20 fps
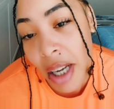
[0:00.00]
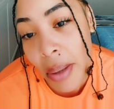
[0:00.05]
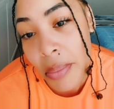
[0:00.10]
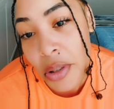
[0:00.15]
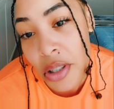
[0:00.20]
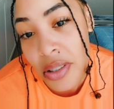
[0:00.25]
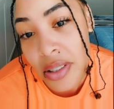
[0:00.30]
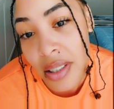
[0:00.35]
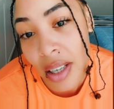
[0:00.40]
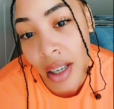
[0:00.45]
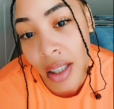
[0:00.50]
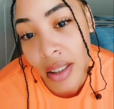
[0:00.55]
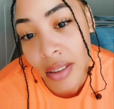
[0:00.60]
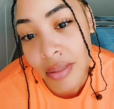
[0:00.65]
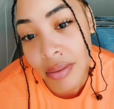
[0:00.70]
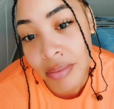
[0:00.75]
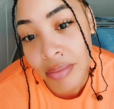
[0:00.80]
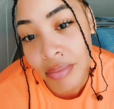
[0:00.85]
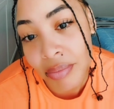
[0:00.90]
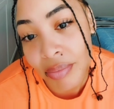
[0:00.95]
I'm just saying,
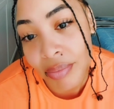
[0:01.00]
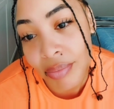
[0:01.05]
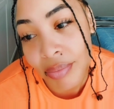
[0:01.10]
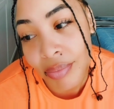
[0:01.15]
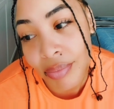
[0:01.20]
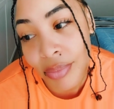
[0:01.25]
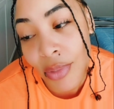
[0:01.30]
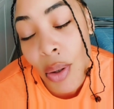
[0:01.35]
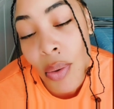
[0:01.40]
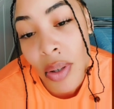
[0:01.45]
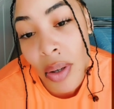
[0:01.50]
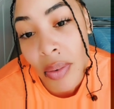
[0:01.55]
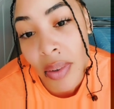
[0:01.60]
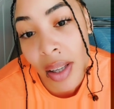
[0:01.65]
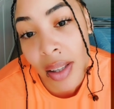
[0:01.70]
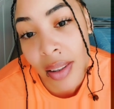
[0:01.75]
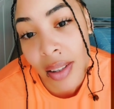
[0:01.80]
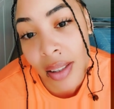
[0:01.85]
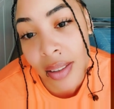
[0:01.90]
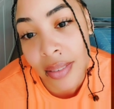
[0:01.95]
you know
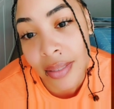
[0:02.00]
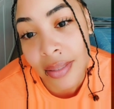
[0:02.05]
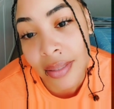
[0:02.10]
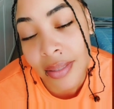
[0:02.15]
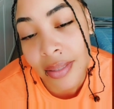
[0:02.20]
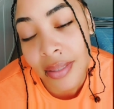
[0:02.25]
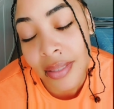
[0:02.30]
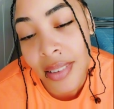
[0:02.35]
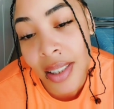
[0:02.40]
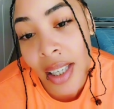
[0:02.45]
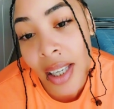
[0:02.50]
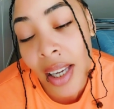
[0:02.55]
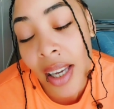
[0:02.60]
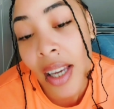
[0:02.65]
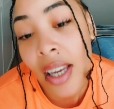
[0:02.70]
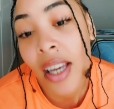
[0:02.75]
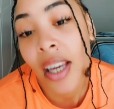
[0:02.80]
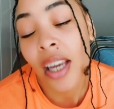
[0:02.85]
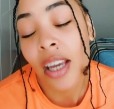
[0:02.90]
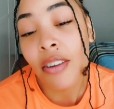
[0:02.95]
nothing.
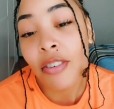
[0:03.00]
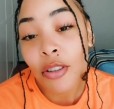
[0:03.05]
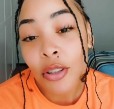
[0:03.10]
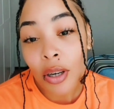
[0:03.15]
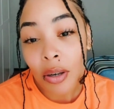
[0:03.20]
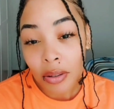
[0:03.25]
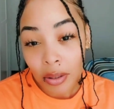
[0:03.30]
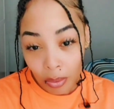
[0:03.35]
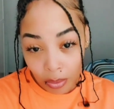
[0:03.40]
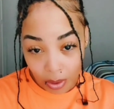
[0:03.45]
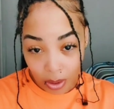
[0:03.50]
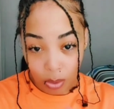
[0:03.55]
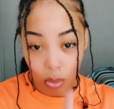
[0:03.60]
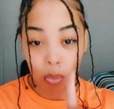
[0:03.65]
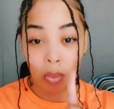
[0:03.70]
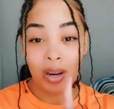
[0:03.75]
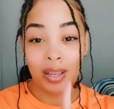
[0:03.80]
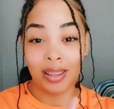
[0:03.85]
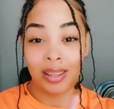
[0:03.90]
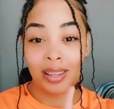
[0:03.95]
If you don't know this
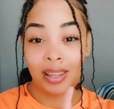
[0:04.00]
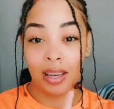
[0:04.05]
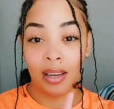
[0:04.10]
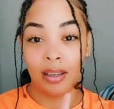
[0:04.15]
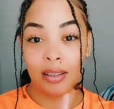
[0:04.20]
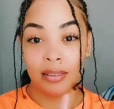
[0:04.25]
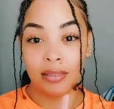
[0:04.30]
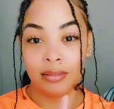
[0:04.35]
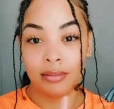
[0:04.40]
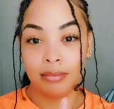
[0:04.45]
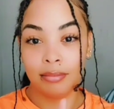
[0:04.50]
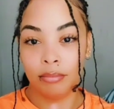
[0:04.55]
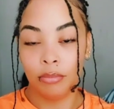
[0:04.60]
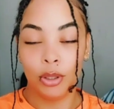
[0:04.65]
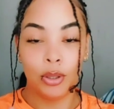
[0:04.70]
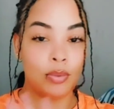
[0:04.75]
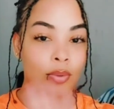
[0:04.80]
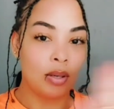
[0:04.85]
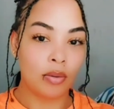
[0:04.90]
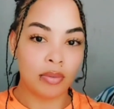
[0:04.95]
one thing,
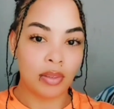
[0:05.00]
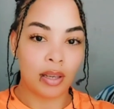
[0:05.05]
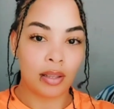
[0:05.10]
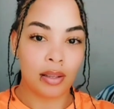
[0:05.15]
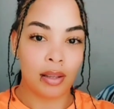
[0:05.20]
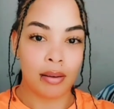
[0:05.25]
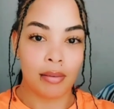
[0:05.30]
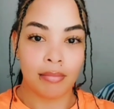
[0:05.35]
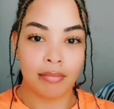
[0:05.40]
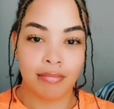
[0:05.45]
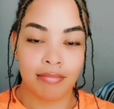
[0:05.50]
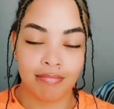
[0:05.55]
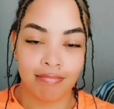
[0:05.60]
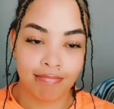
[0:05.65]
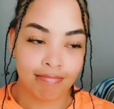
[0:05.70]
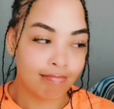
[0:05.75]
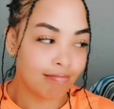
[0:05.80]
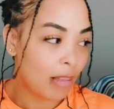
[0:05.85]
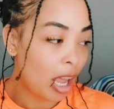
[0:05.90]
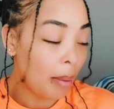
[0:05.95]
you know nothing,
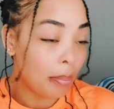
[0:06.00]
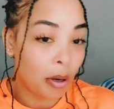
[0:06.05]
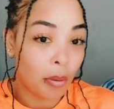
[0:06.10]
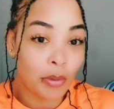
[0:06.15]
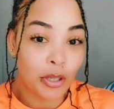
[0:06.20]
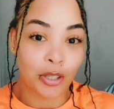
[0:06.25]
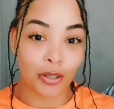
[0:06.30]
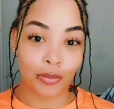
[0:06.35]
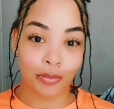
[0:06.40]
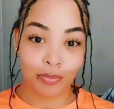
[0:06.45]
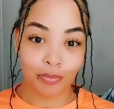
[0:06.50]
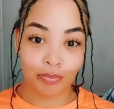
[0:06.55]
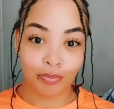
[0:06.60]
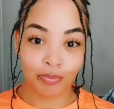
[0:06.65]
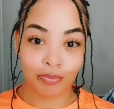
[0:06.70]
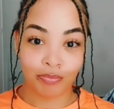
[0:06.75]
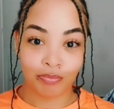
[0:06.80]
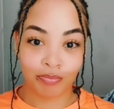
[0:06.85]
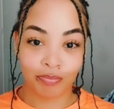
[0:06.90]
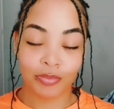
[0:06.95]
I promise you.
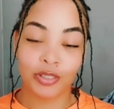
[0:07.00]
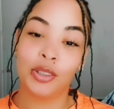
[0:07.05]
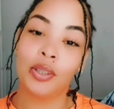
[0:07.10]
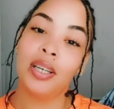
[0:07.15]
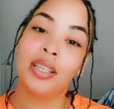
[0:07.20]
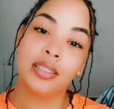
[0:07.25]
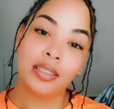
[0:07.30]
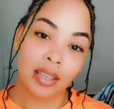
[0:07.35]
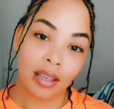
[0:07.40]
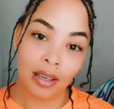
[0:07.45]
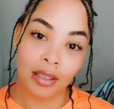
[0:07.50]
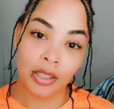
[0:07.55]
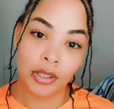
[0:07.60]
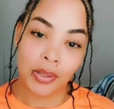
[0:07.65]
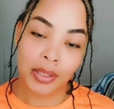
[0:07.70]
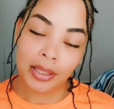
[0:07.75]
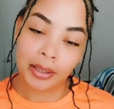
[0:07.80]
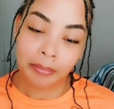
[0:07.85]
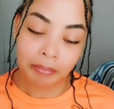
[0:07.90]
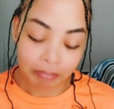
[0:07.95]
So let's get
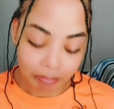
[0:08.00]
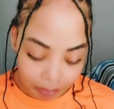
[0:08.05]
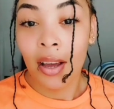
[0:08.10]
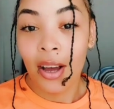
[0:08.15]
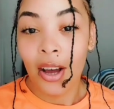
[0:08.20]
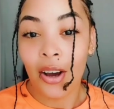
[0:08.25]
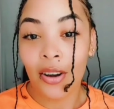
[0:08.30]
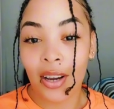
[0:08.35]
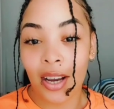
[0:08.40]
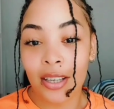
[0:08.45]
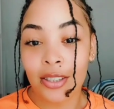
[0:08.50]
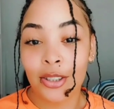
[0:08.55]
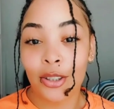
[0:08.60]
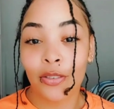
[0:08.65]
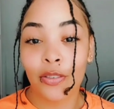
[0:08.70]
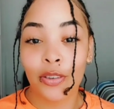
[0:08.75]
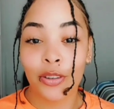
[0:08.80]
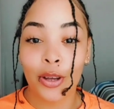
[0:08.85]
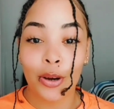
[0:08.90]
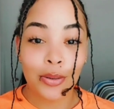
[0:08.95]
into it.
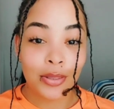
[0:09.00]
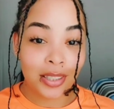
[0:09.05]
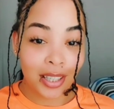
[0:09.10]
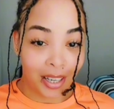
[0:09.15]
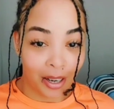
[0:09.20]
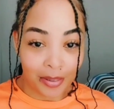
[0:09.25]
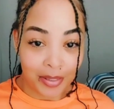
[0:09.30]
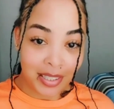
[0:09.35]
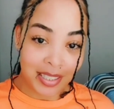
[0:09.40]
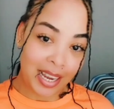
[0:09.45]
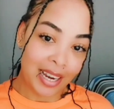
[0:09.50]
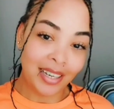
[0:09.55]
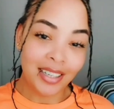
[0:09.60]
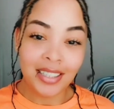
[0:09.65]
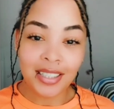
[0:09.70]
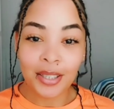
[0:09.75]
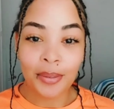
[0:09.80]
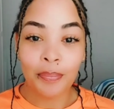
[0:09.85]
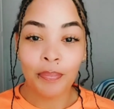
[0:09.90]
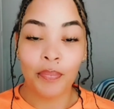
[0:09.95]
Okay, so for those that have
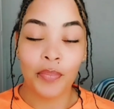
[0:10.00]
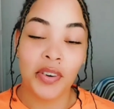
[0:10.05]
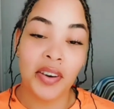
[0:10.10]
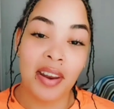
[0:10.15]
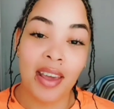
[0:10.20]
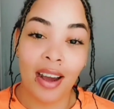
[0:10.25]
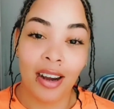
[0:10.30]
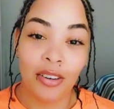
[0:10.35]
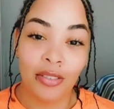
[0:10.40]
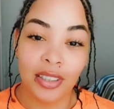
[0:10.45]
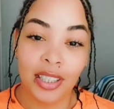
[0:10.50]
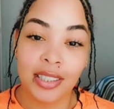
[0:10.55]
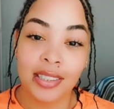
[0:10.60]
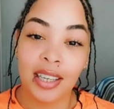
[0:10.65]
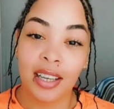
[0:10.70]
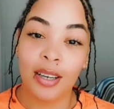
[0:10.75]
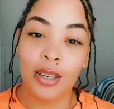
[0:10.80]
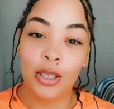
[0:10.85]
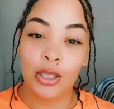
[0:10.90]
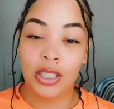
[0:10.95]
stayed, now
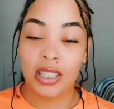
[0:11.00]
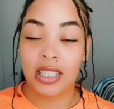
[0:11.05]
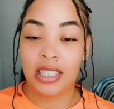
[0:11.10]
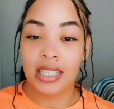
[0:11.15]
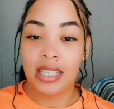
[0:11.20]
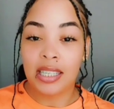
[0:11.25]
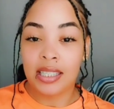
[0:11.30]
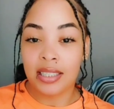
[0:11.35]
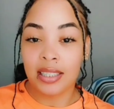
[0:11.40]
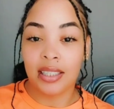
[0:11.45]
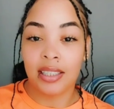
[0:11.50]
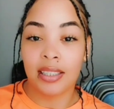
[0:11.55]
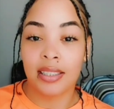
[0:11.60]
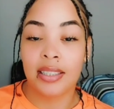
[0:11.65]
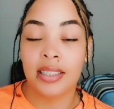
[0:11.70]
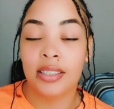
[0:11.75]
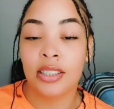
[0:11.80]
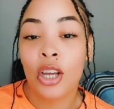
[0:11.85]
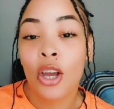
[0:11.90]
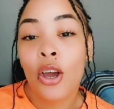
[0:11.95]
let's get into the
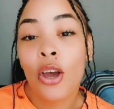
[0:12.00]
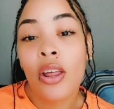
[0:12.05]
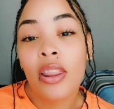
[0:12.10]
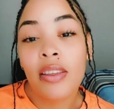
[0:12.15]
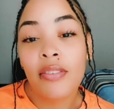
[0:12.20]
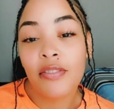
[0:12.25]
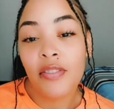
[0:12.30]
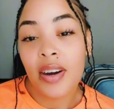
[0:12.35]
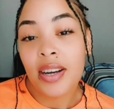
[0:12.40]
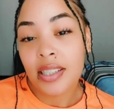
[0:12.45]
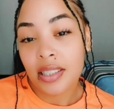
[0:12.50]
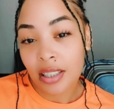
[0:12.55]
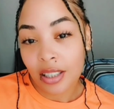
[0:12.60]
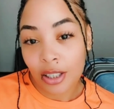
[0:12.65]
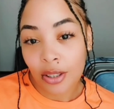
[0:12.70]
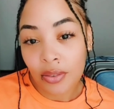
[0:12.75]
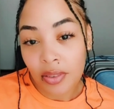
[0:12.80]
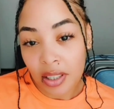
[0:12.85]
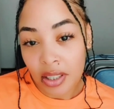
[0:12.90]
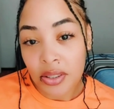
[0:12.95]
nitty-gritties. The
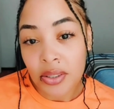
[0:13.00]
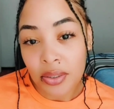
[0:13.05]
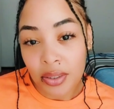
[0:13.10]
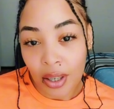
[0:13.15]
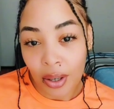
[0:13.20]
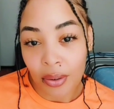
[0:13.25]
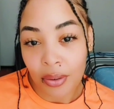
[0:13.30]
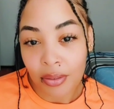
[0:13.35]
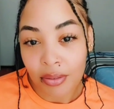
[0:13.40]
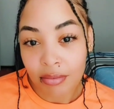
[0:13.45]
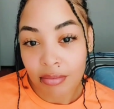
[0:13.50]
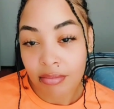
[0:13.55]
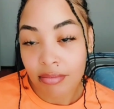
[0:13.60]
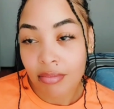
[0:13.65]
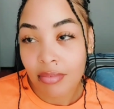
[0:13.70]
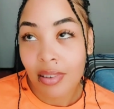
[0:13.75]
first thing you need to know,